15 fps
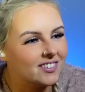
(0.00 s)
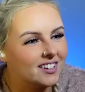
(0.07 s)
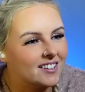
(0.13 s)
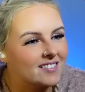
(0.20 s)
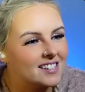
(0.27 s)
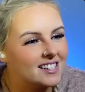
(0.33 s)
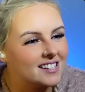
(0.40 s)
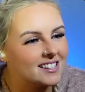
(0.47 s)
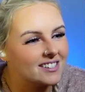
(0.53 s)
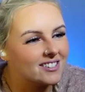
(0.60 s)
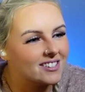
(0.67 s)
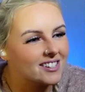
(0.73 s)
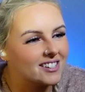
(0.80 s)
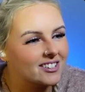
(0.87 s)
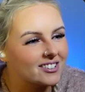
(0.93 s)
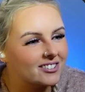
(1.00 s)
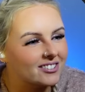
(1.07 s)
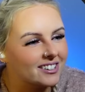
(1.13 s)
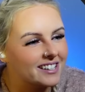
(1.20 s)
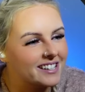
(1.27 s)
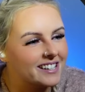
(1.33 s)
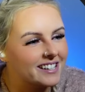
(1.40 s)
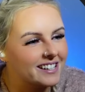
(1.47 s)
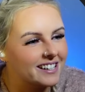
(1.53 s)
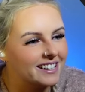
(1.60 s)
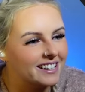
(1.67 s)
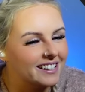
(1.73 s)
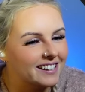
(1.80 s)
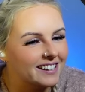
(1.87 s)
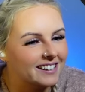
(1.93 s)
Why was
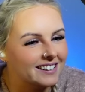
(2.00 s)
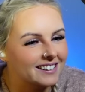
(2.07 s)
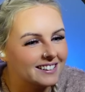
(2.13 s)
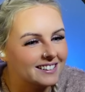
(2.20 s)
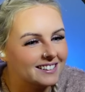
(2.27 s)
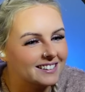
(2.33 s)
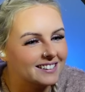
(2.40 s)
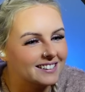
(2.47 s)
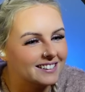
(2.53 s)
he so